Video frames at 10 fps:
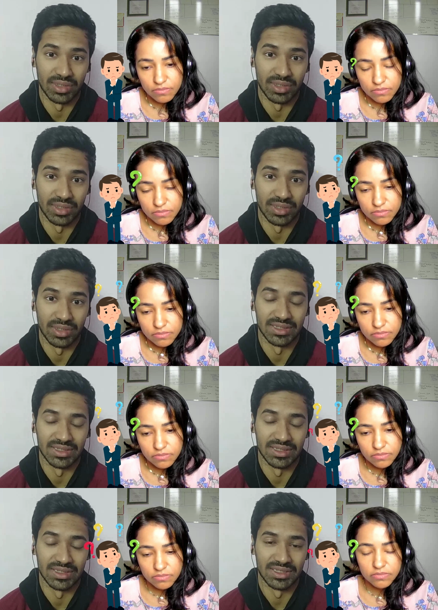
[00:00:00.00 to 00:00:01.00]

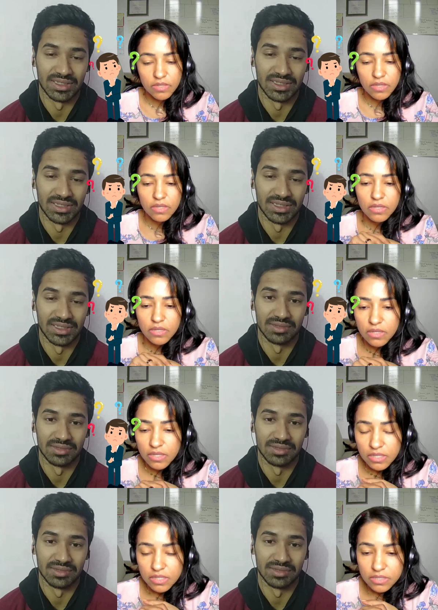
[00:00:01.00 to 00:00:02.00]

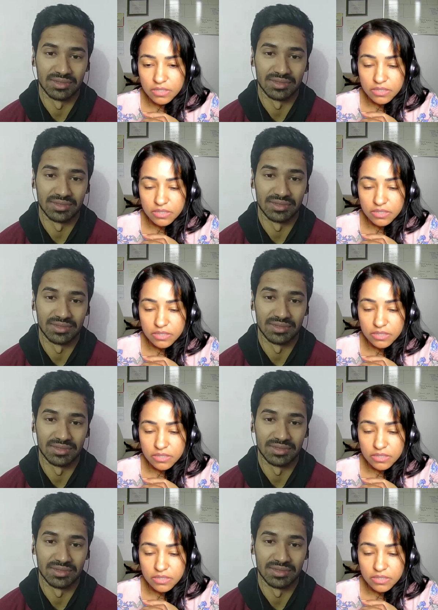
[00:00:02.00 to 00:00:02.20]
Nobody speaks.